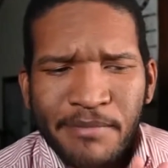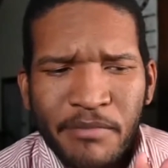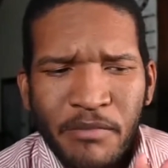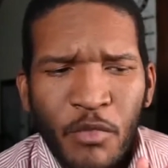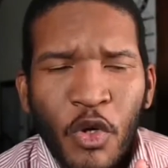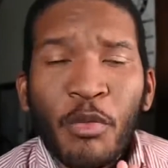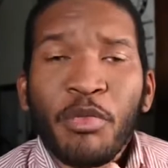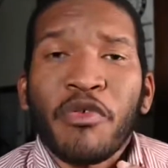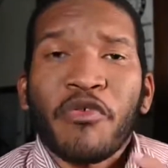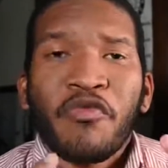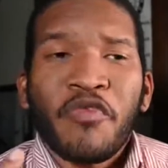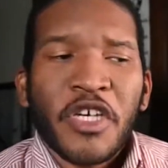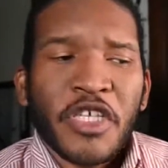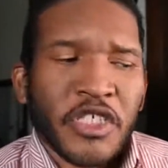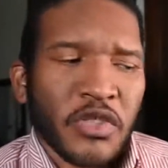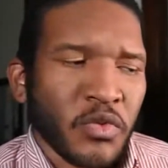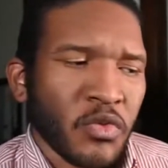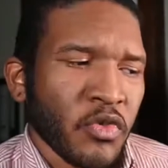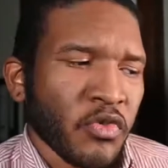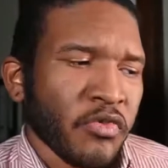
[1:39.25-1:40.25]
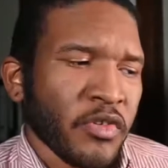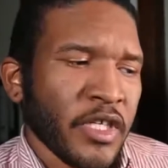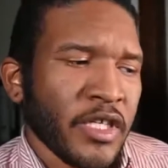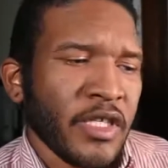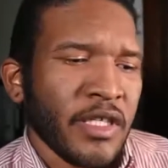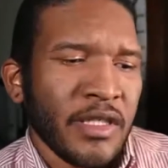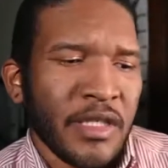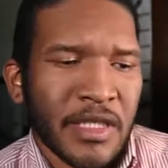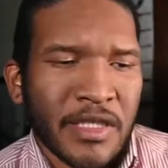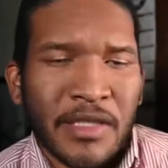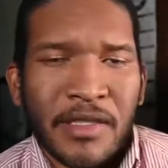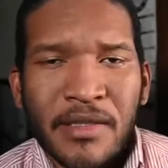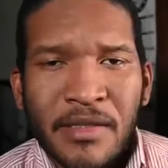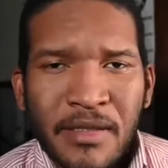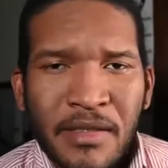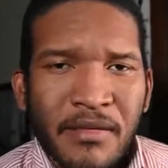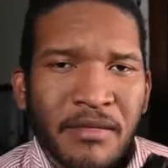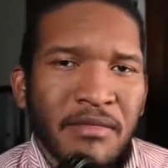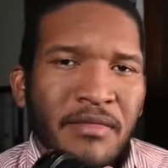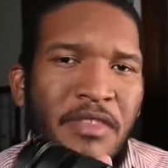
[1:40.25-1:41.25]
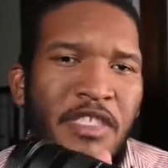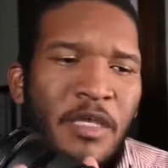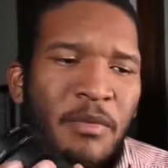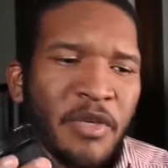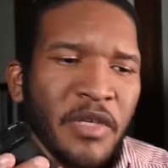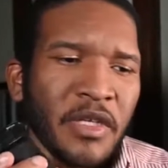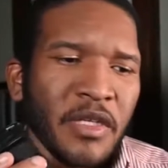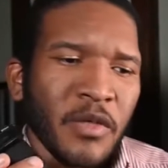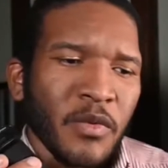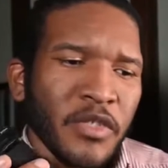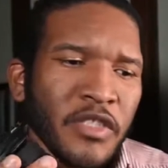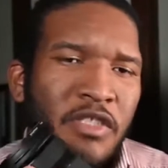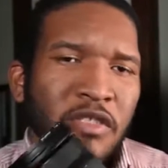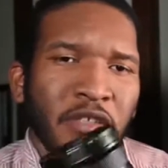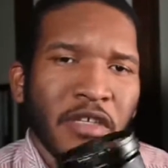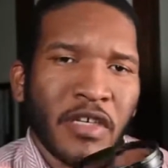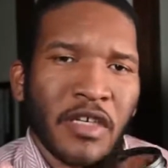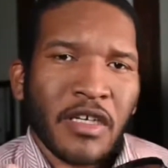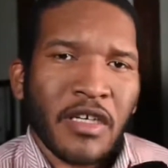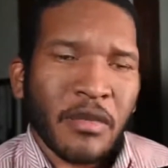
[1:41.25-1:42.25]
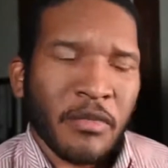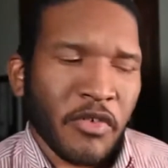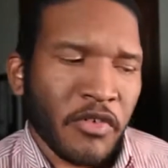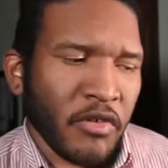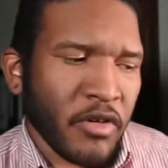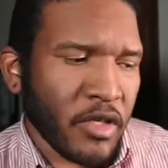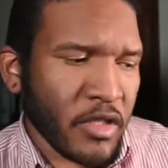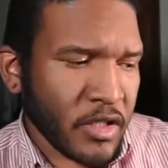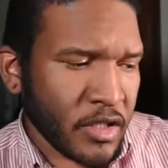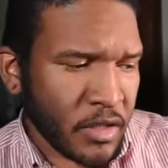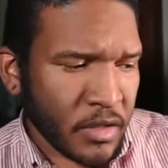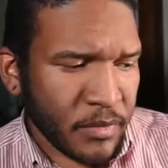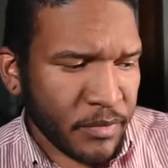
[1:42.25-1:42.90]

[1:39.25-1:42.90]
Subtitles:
more professional grade, this is typically what you're going to come across.